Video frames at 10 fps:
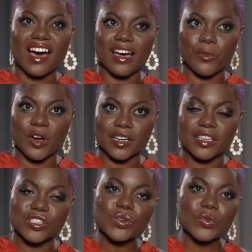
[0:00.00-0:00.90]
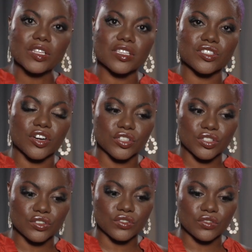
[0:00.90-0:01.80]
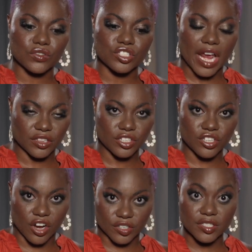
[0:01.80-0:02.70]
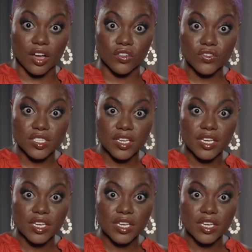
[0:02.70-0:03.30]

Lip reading: I wanted us to really start to challenge ourselves